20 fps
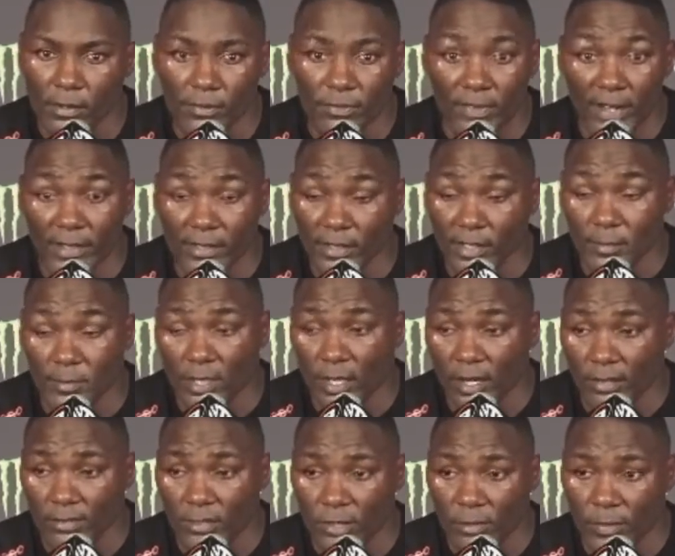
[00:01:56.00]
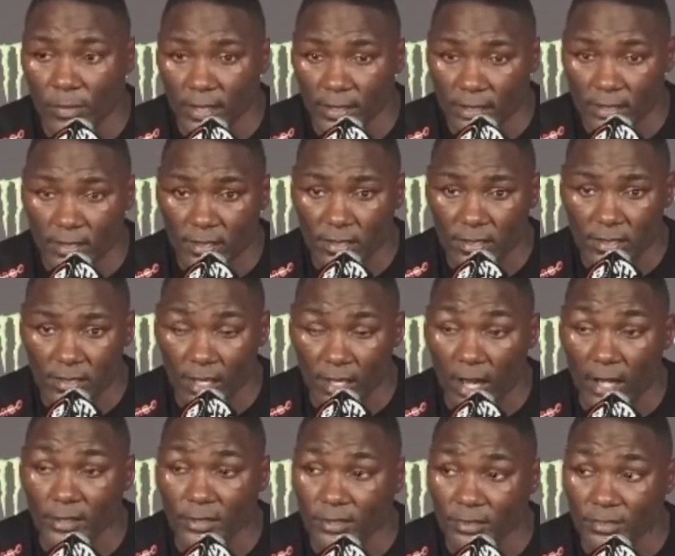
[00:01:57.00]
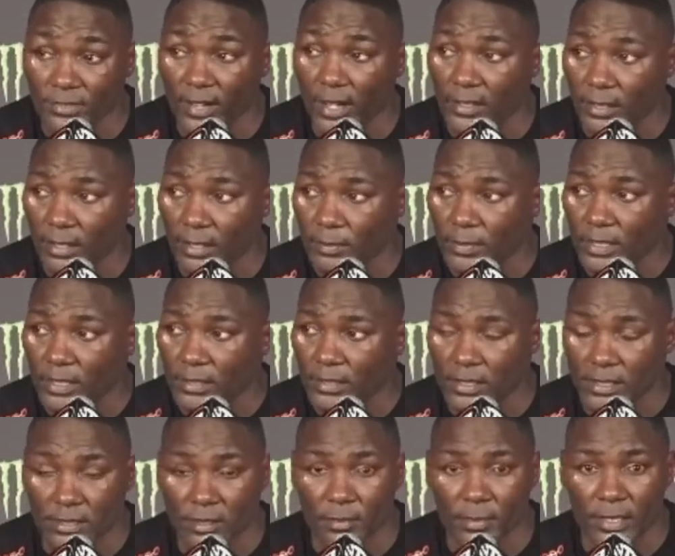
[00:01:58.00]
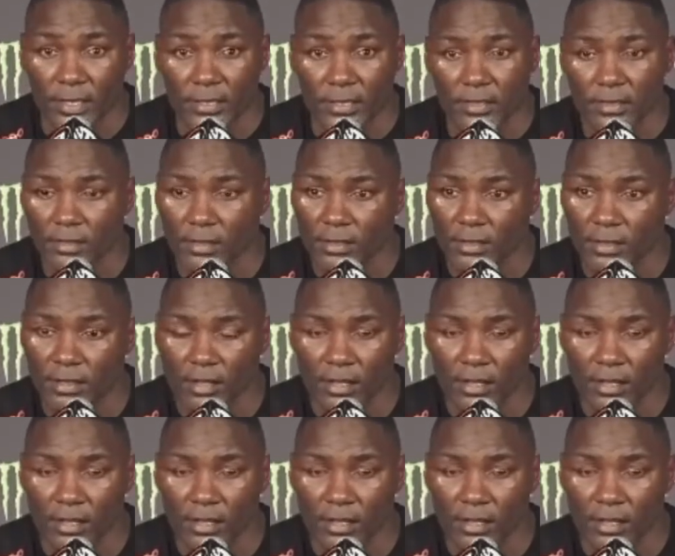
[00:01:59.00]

Fighting Nemkov, though, man, it's an honor to fight him. He's a beast.